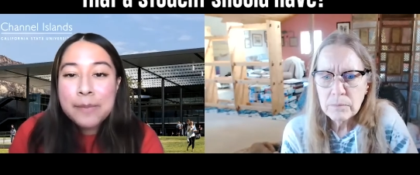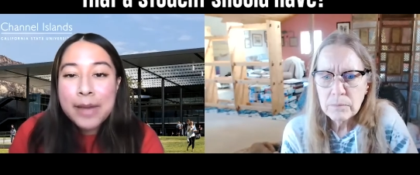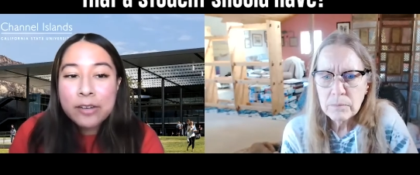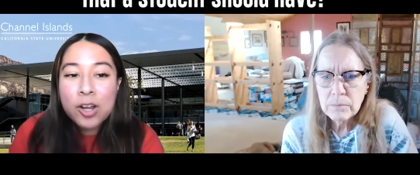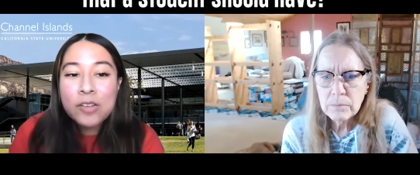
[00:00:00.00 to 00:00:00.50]

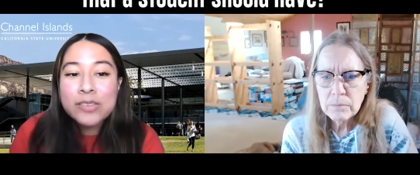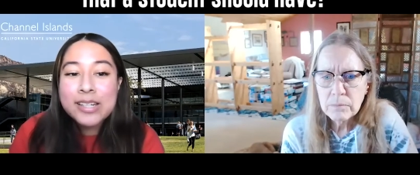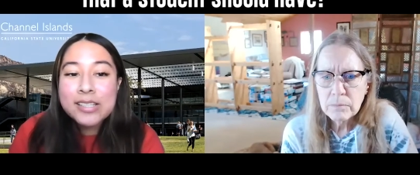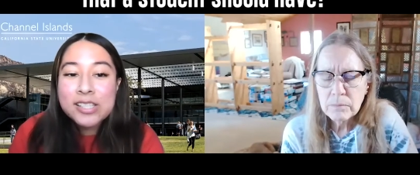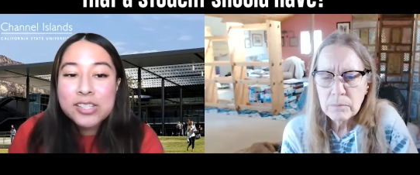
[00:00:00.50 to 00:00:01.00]
Speaker 1: background that
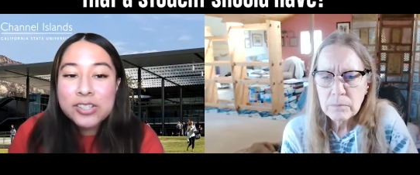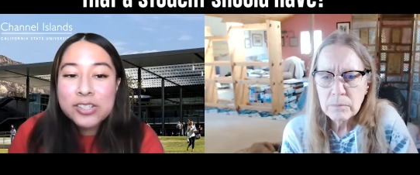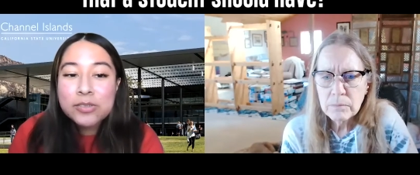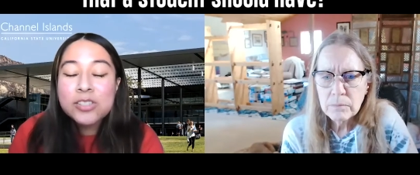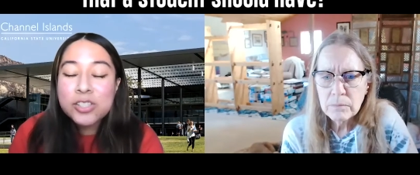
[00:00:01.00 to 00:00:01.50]
a student,
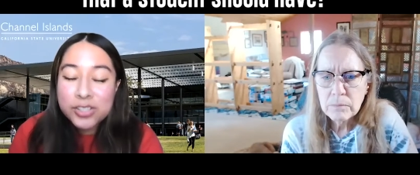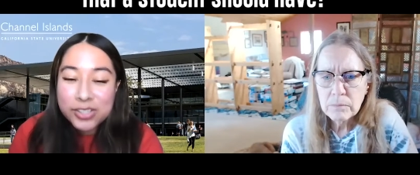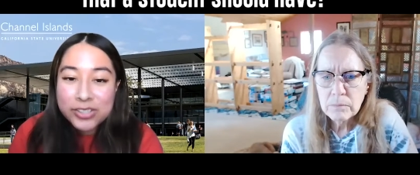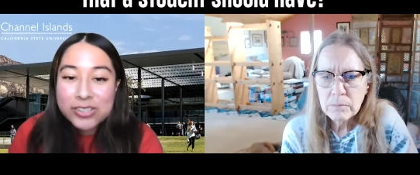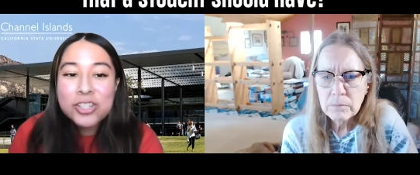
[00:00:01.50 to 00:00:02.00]

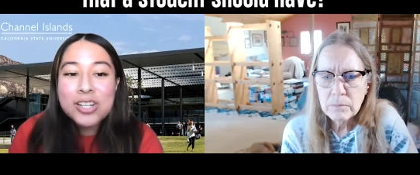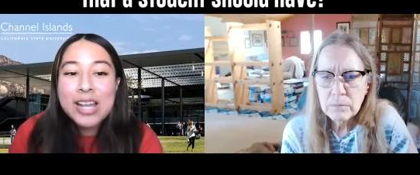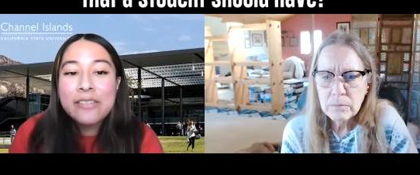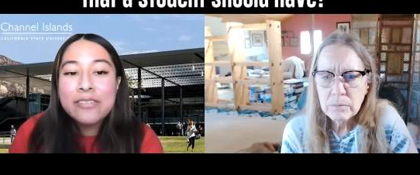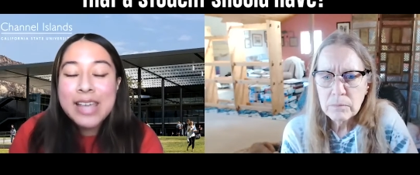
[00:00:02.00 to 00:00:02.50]
student should
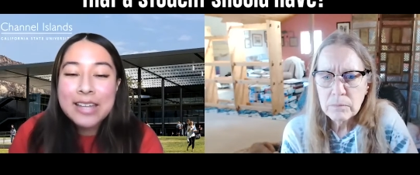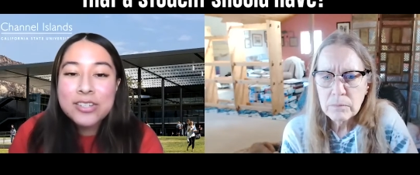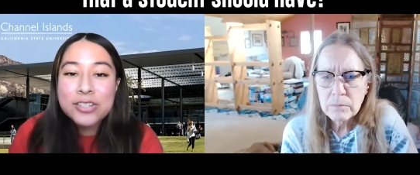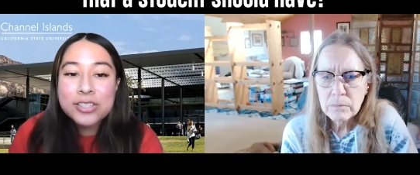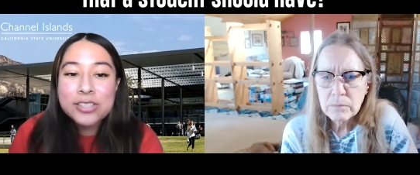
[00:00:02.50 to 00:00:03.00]
have to
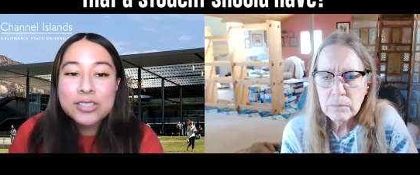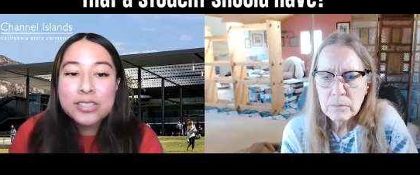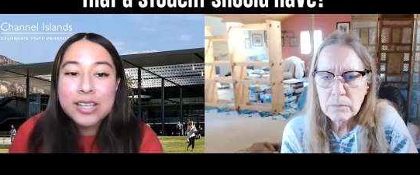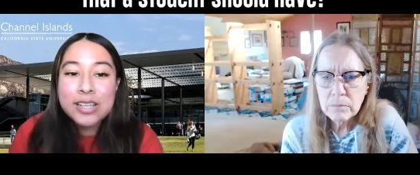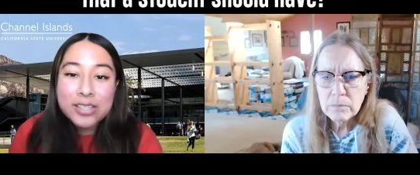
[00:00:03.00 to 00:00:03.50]
enter
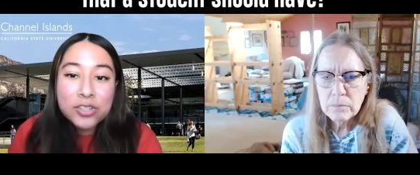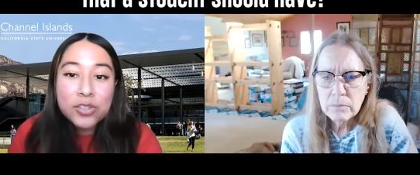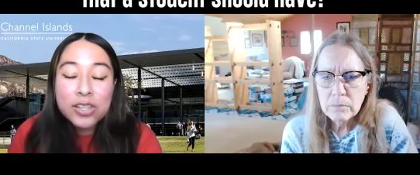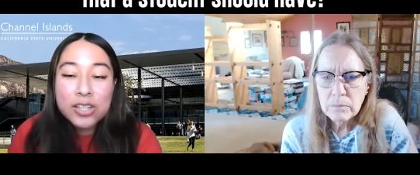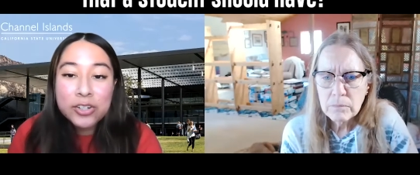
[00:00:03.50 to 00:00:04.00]
into
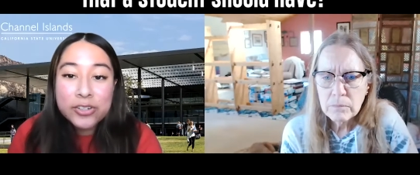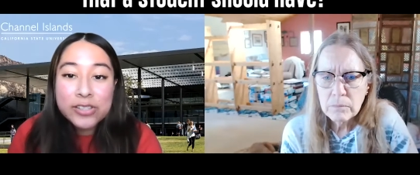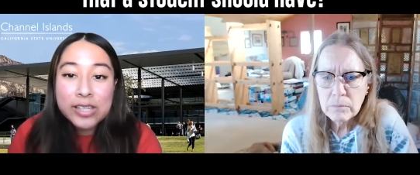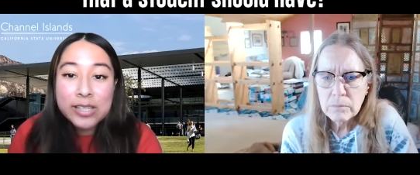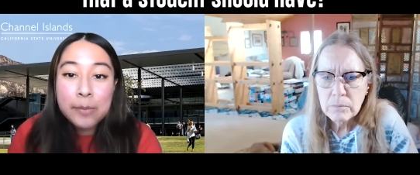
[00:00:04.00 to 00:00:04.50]
the
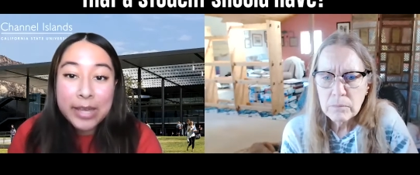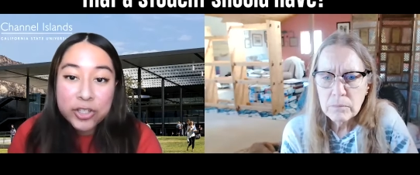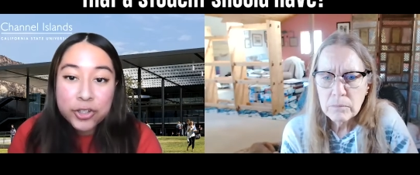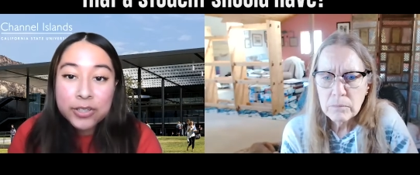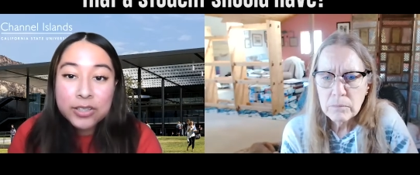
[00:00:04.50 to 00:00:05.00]
nursing
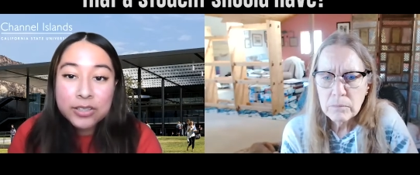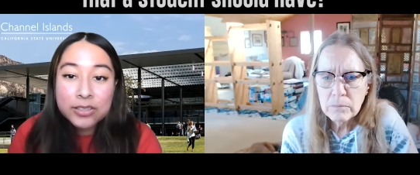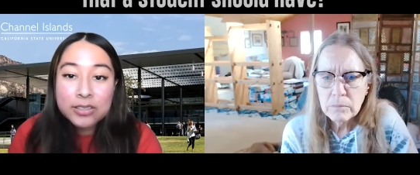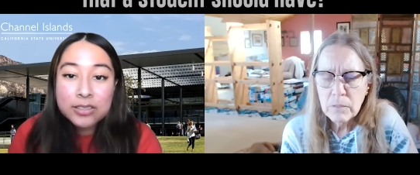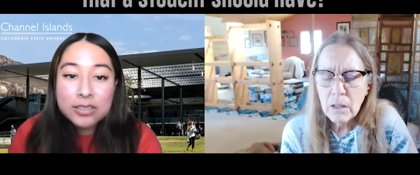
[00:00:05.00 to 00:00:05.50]
major?
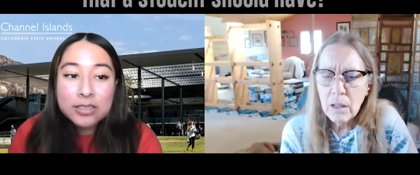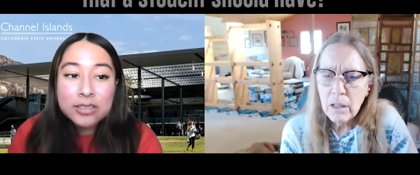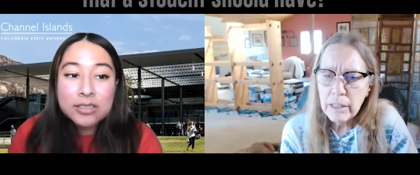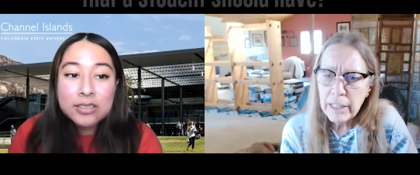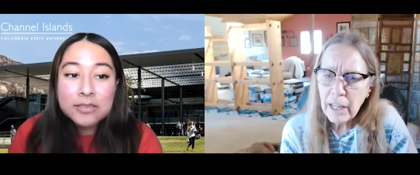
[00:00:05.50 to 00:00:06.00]

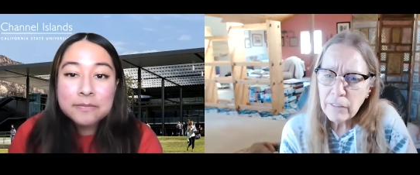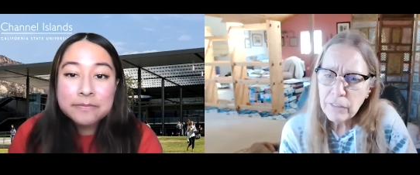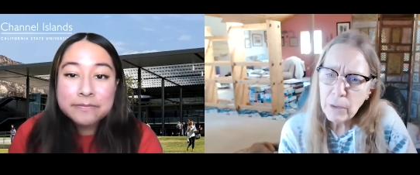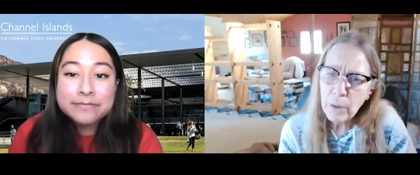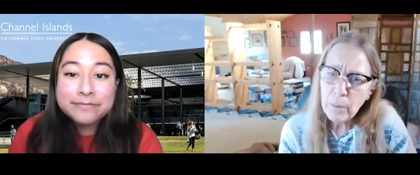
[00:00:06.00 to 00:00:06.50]
Speaker 2: Yeah,
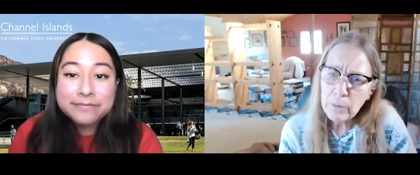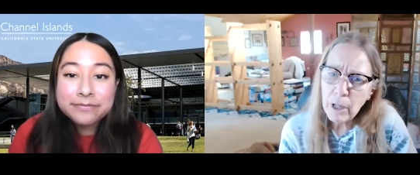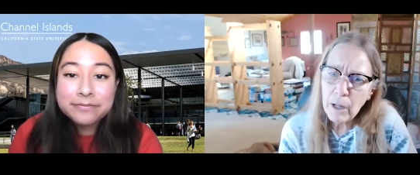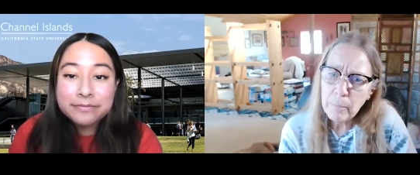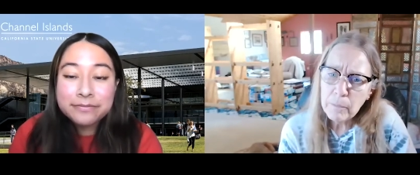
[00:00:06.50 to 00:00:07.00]
so
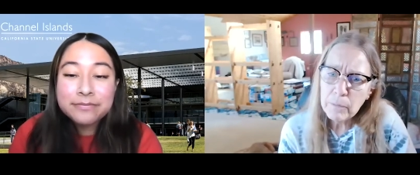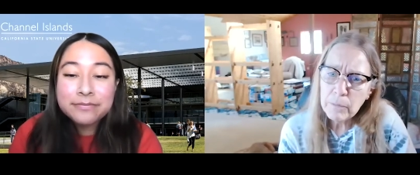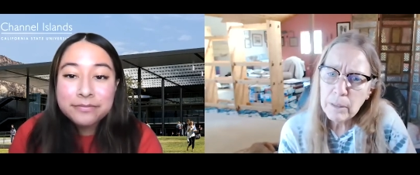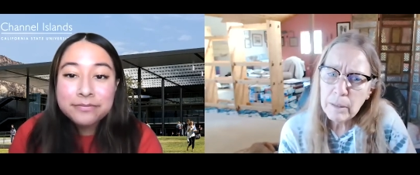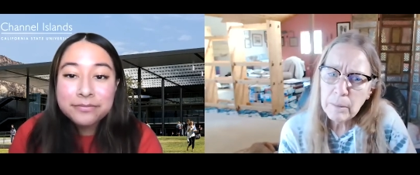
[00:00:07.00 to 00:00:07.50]
um,
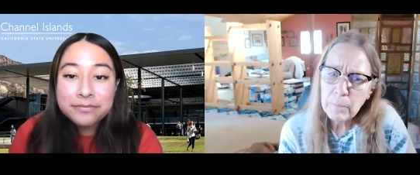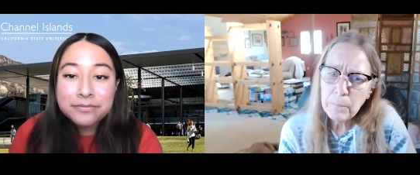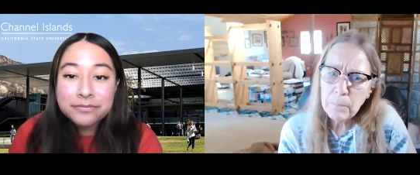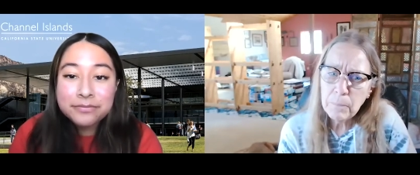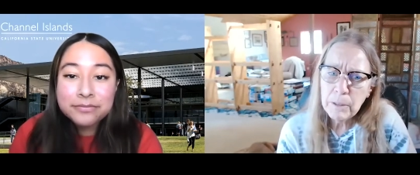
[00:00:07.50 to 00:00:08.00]

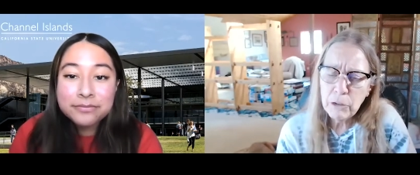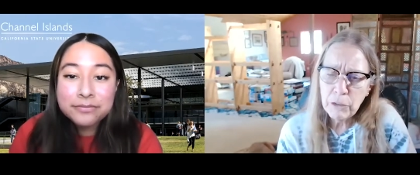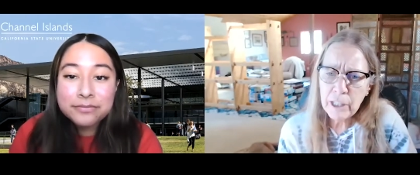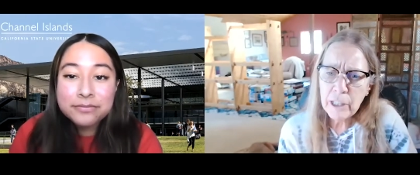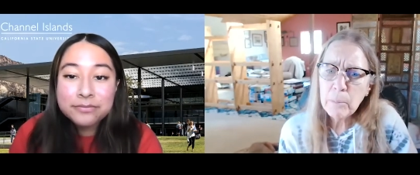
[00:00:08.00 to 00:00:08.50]
when you're
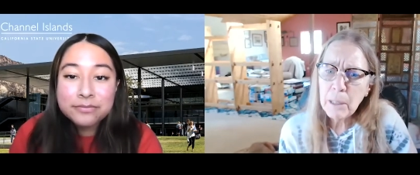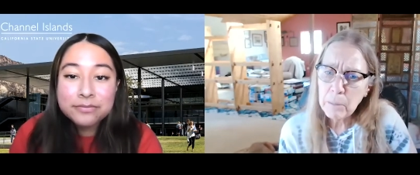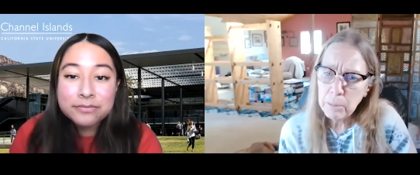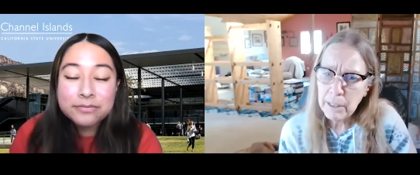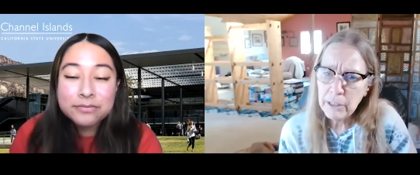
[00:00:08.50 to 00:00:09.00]
thinking about
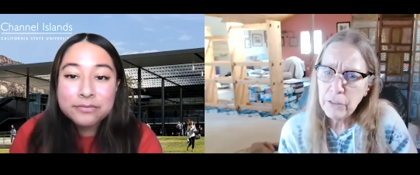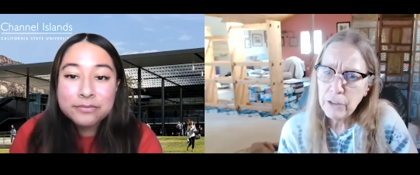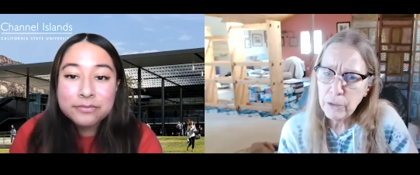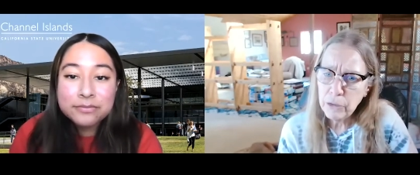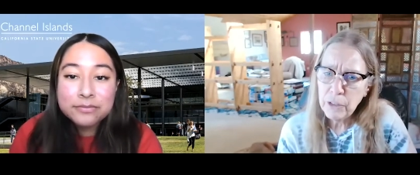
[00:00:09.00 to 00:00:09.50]
applying to the
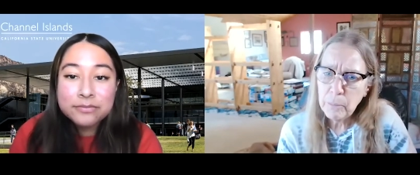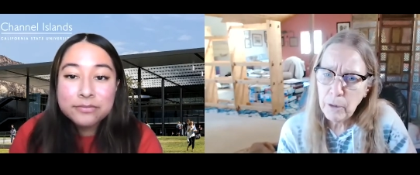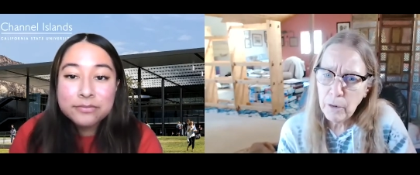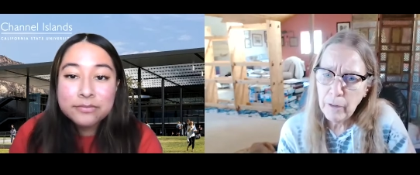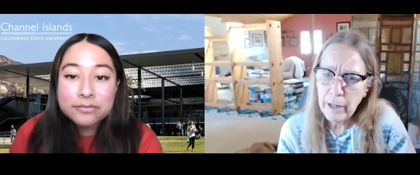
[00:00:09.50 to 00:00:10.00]
nursing
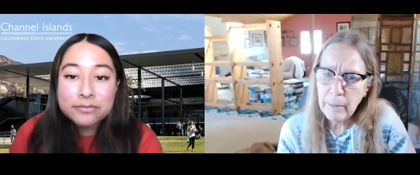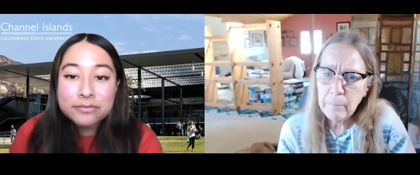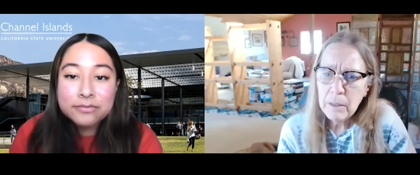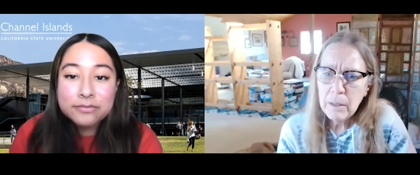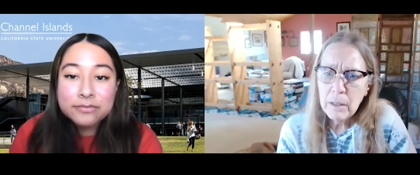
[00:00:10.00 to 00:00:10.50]
program,
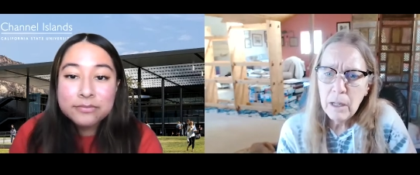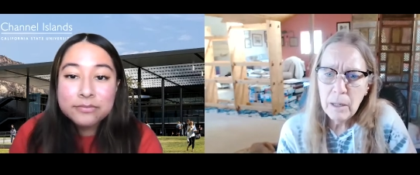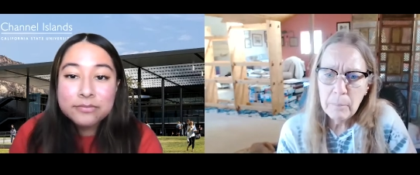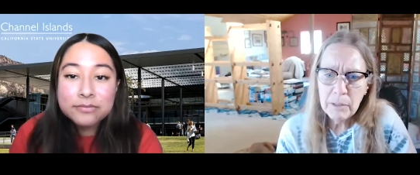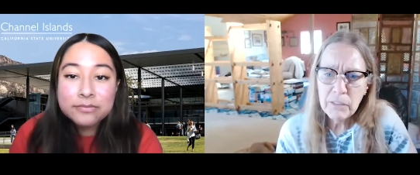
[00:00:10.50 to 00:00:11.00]

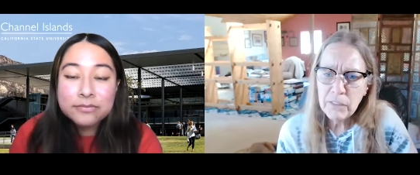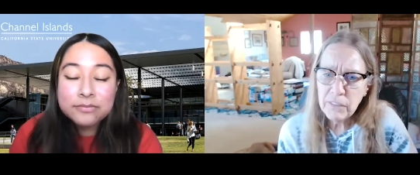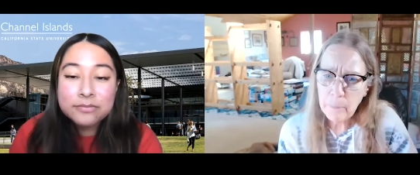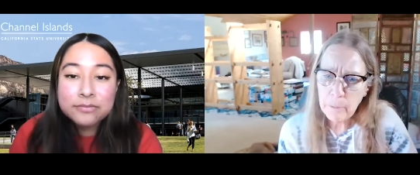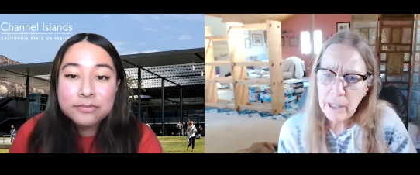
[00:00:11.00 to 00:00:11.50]
um, it's a separate